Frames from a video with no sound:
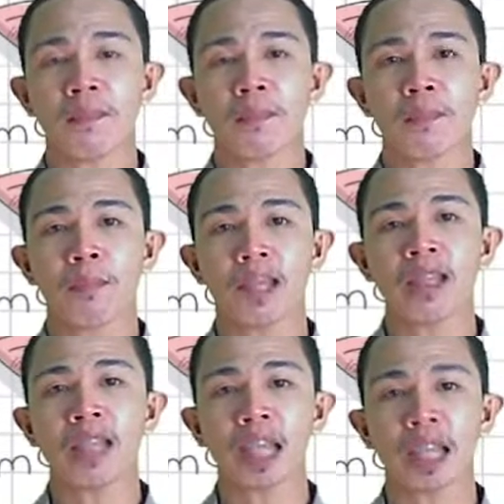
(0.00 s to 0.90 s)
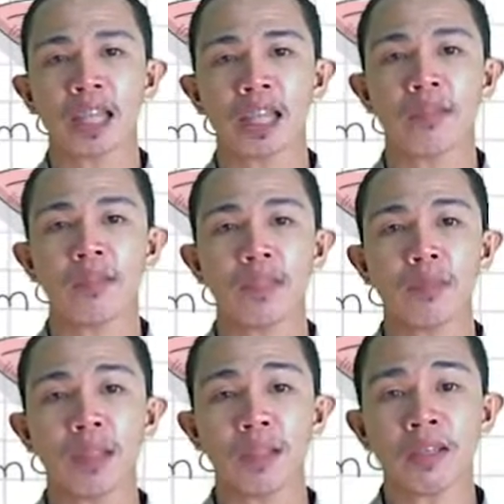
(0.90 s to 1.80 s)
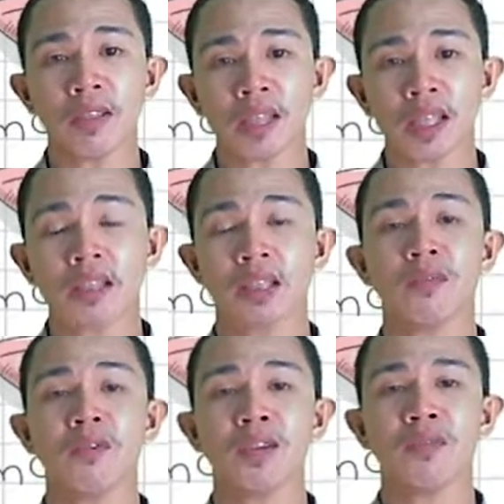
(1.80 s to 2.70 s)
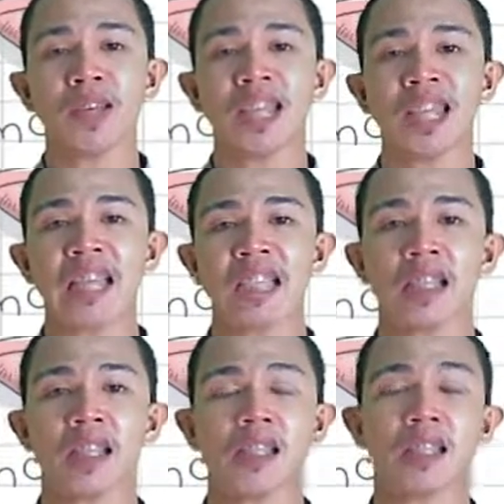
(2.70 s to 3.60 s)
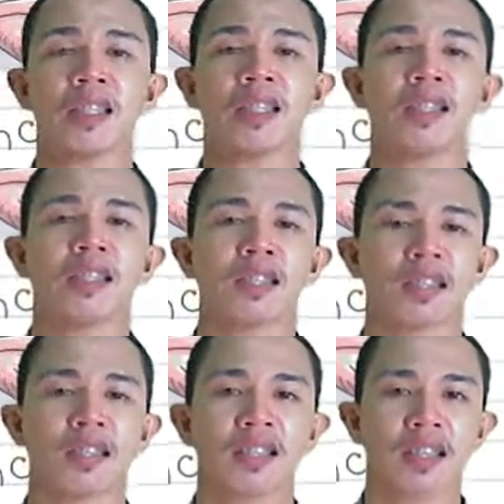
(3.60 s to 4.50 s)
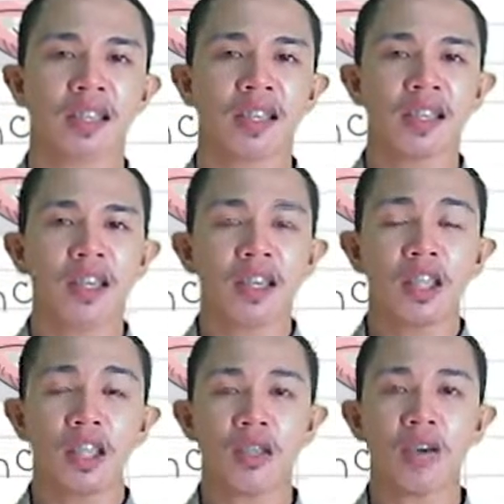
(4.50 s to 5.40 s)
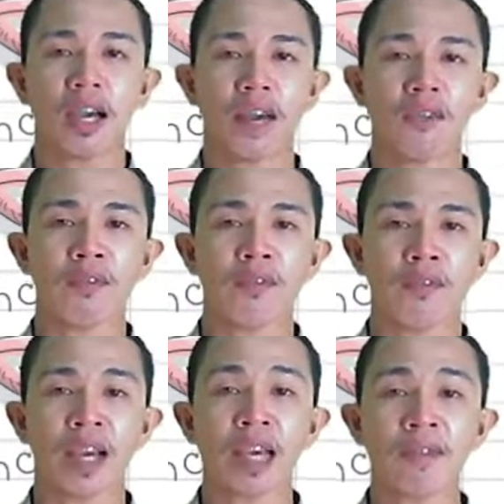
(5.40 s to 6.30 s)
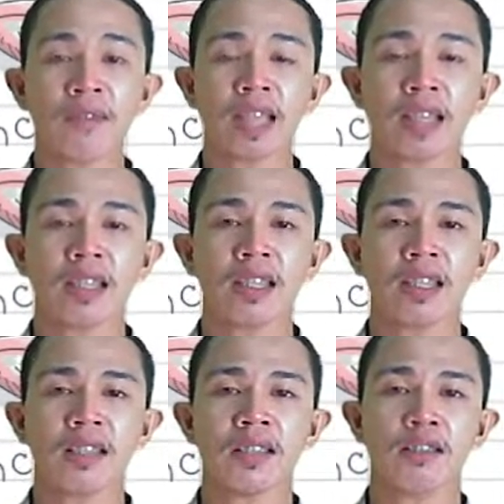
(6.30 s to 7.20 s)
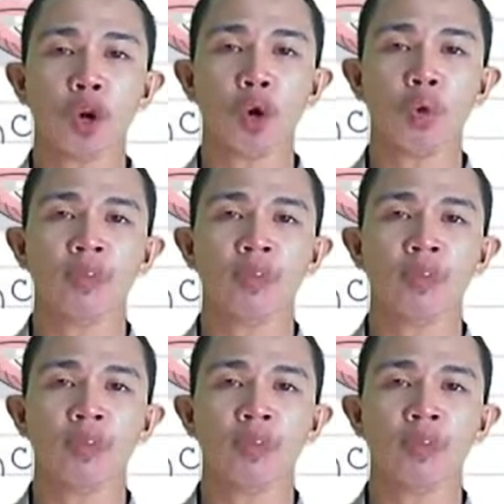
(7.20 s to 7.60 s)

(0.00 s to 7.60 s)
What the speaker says: monthly income that may be considered for financial assistance? You have 5 seconds, go.